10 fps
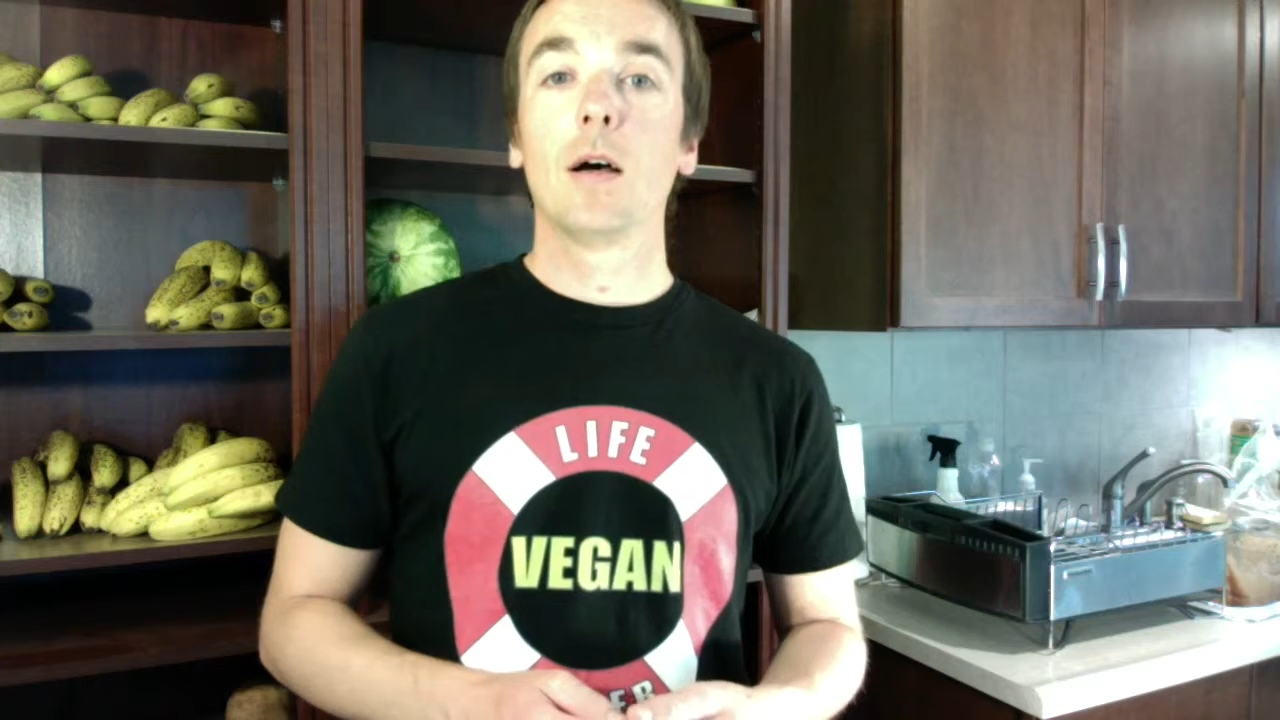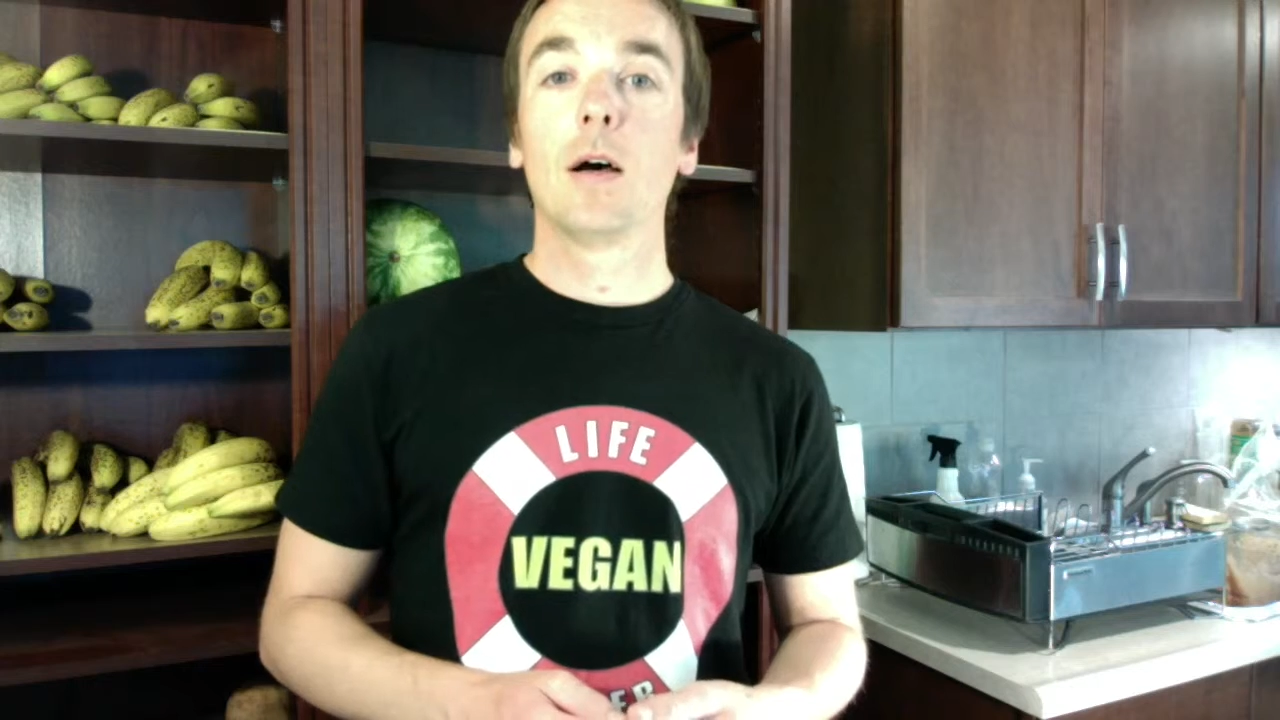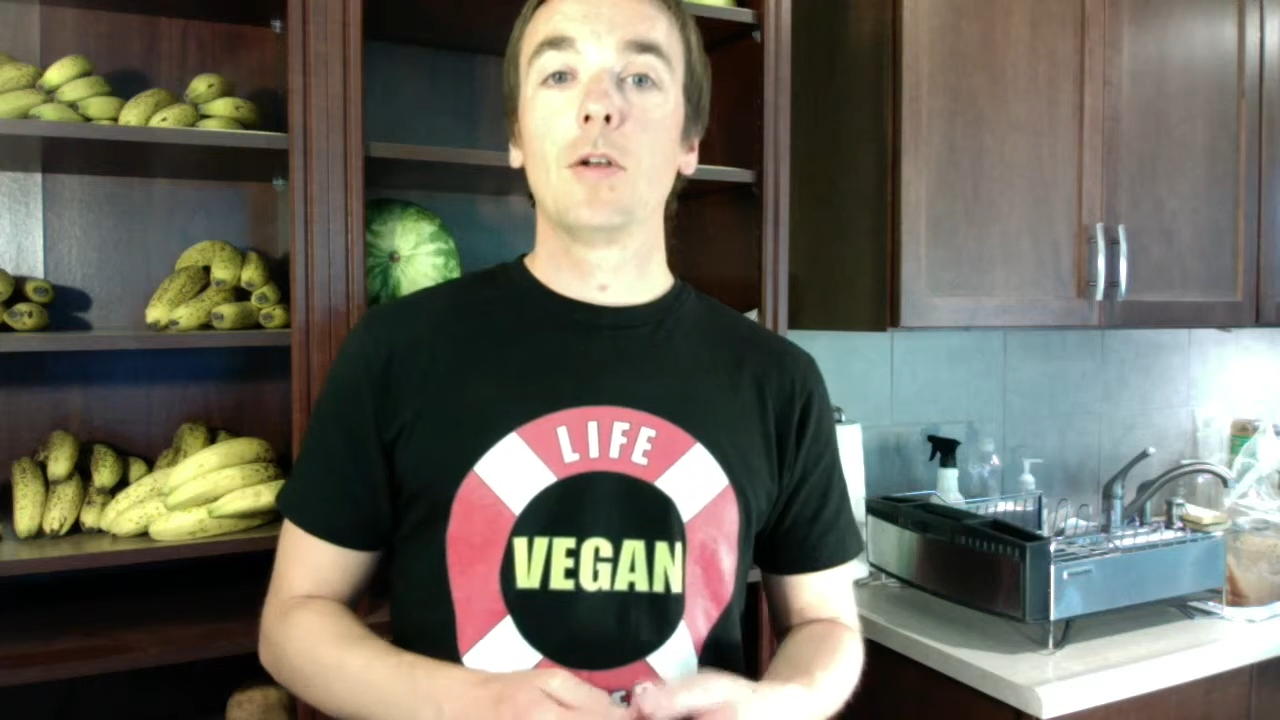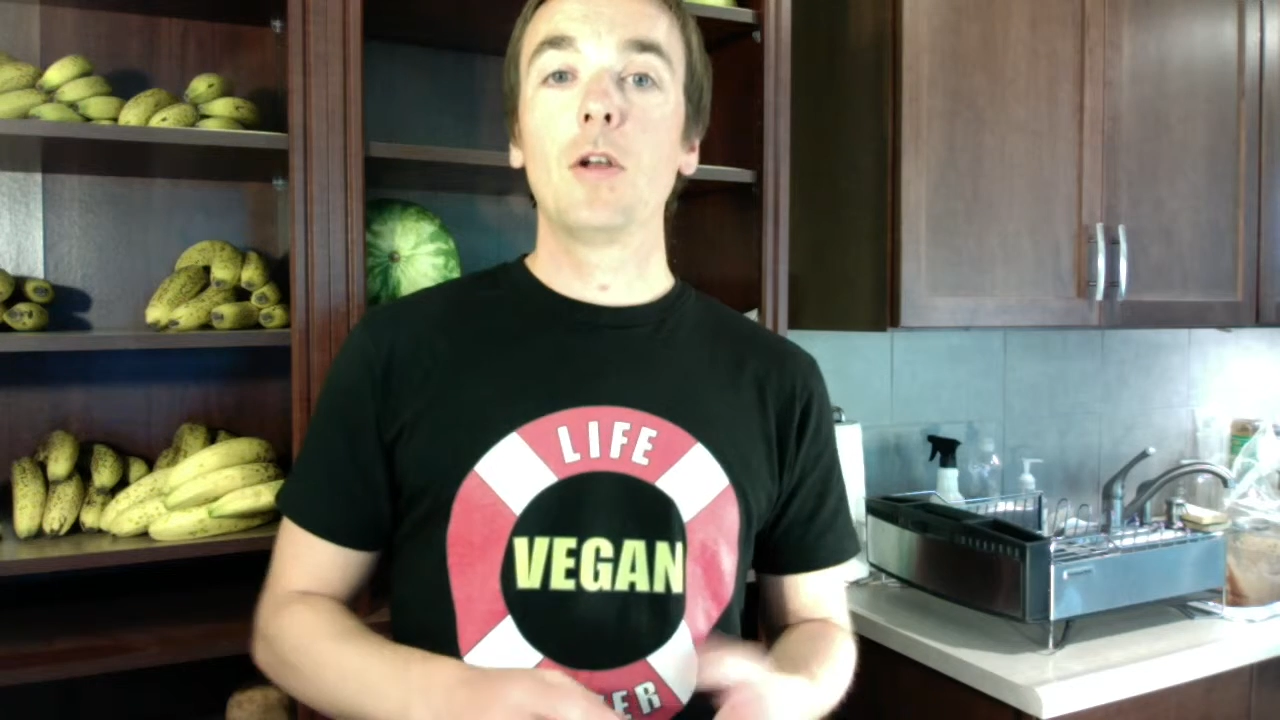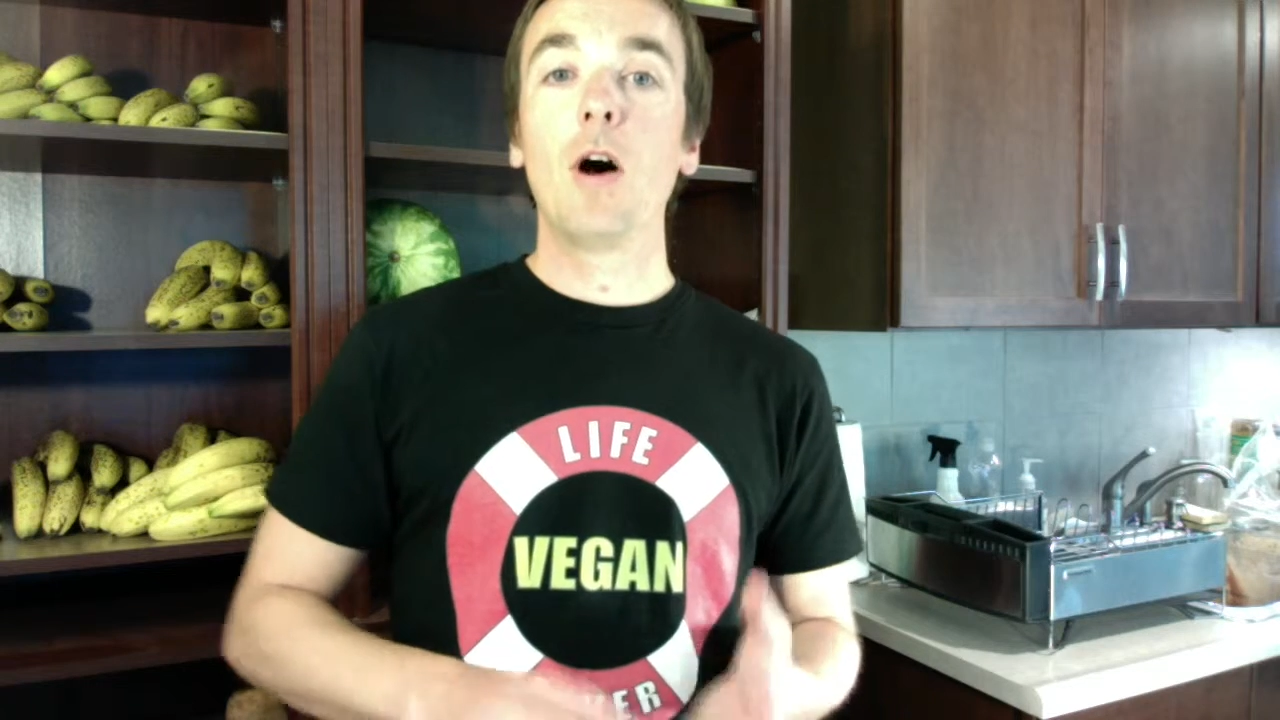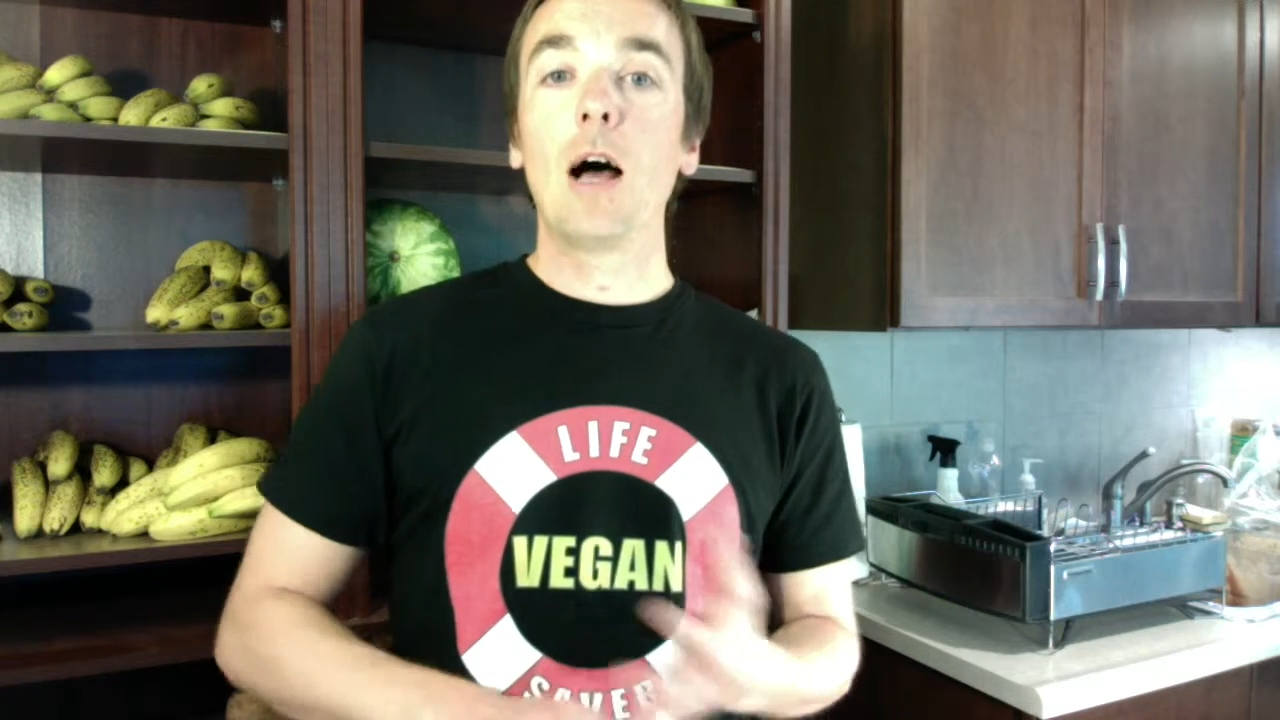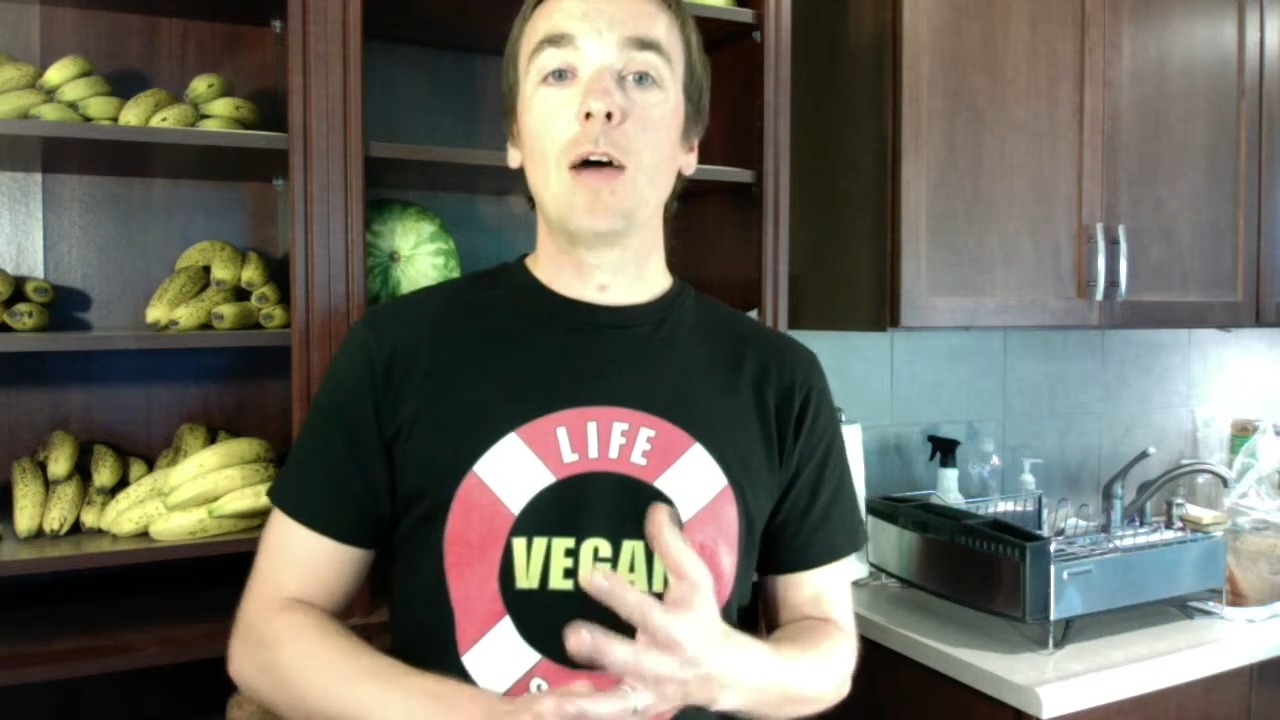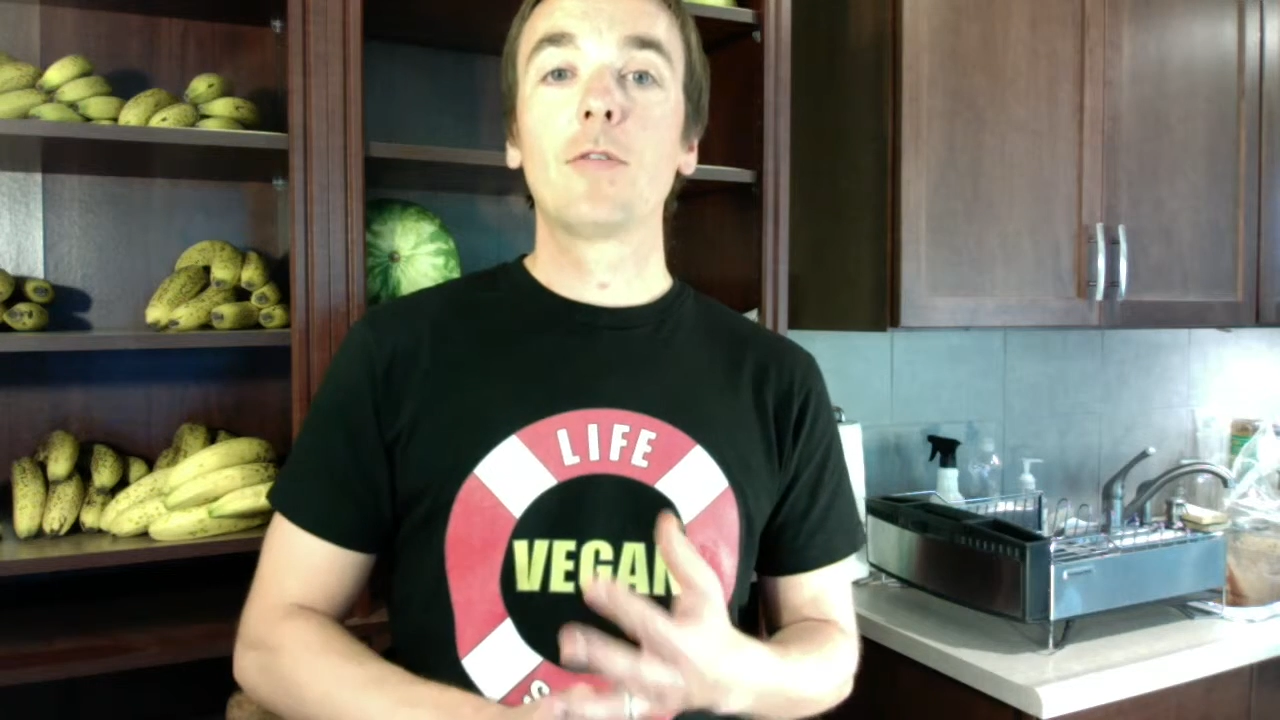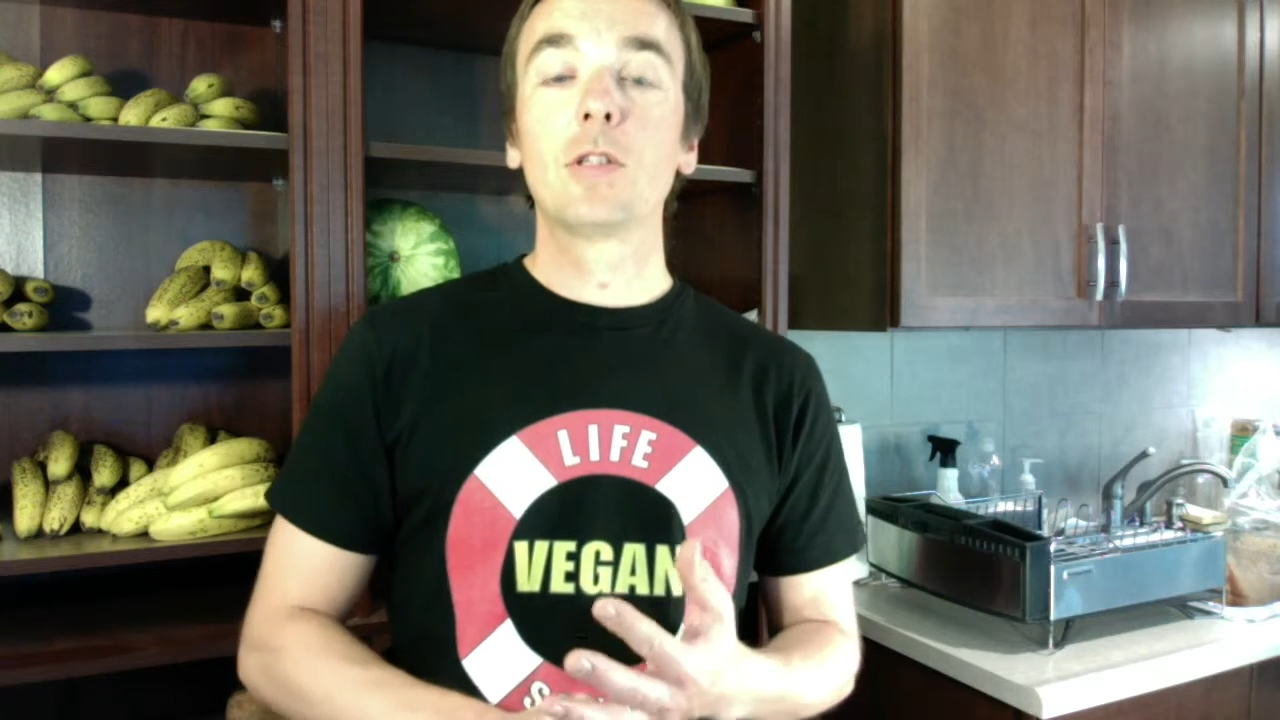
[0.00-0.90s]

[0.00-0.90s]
and not have